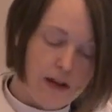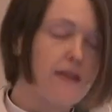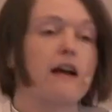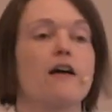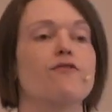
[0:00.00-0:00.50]
I
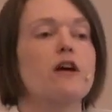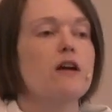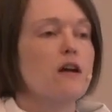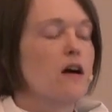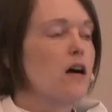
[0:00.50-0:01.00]
think I've
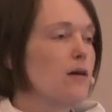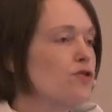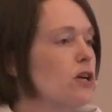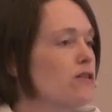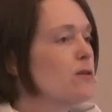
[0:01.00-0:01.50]

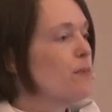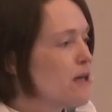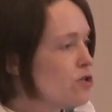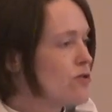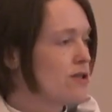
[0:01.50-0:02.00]
shared some
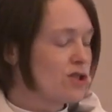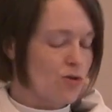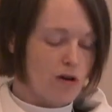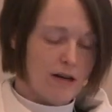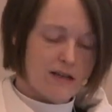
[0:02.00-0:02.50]
pictures and
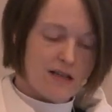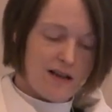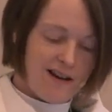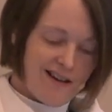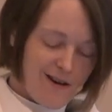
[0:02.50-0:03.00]
stories
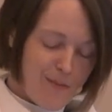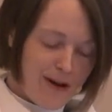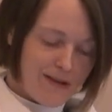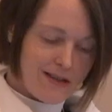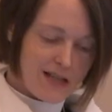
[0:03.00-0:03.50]

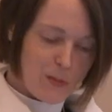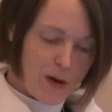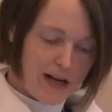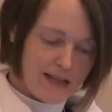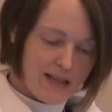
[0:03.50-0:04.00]
about this
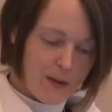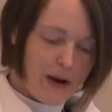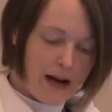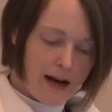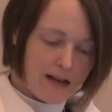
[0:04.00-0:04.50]
experience in the
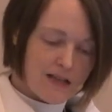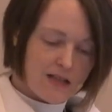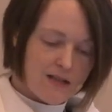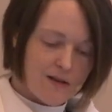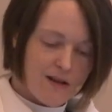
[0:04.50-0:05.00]

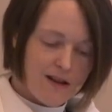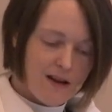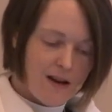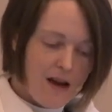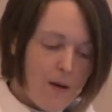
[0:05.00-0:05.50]
past.
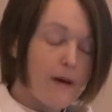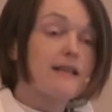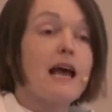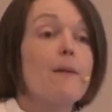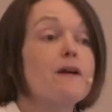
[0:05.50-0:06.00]
But
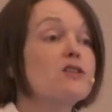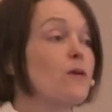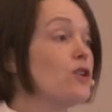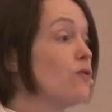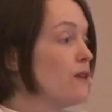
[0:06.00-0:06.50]
as happens
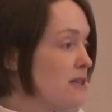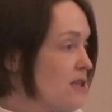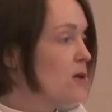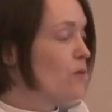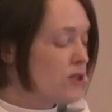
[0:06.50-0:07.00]
when you visit
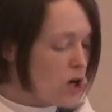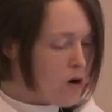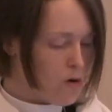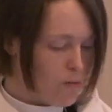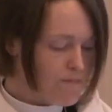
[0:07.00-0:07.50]
someone's
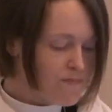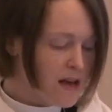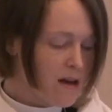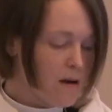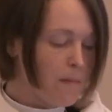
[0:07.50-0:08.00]
home,
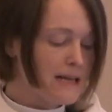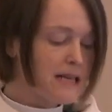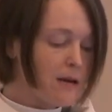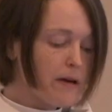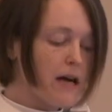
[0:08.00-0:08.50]
my
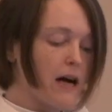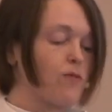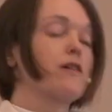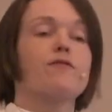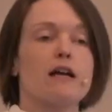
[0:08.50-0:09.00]
team and I
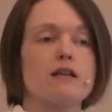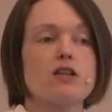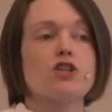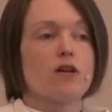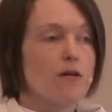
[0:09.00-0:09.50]
were invited
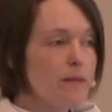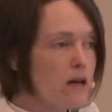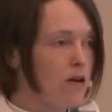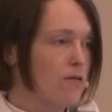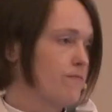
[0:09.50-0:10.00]
to share a
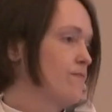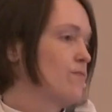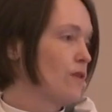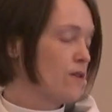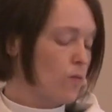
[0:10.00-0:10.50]
meal
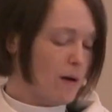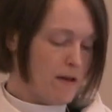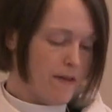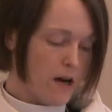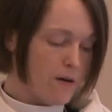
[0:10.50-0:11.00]
with the
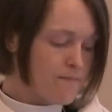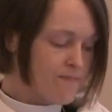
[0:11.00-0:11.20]
women there.